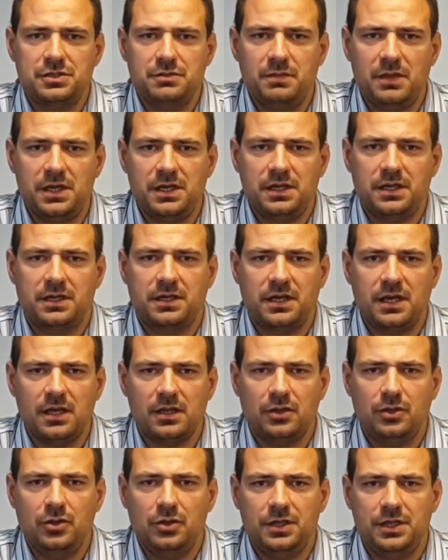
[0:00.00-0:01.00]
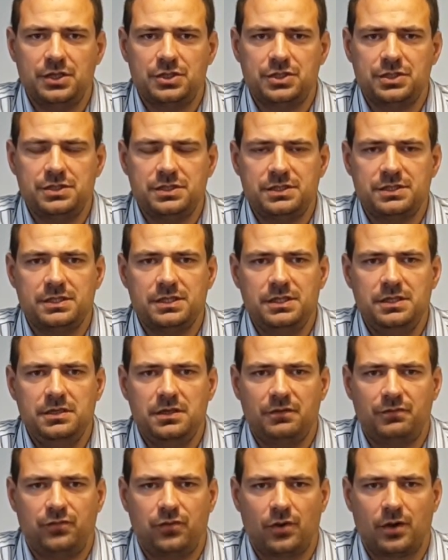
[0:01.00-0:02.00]
to make calculations in
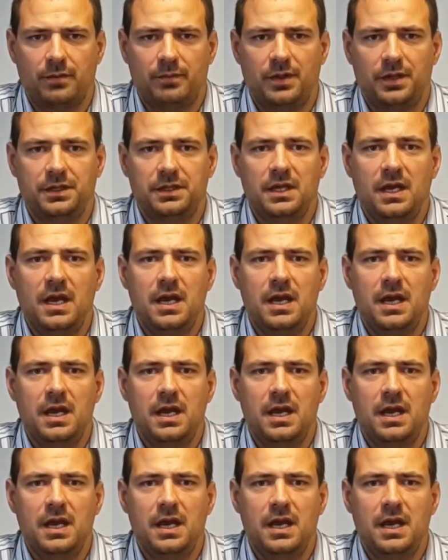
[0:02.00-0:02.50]
a format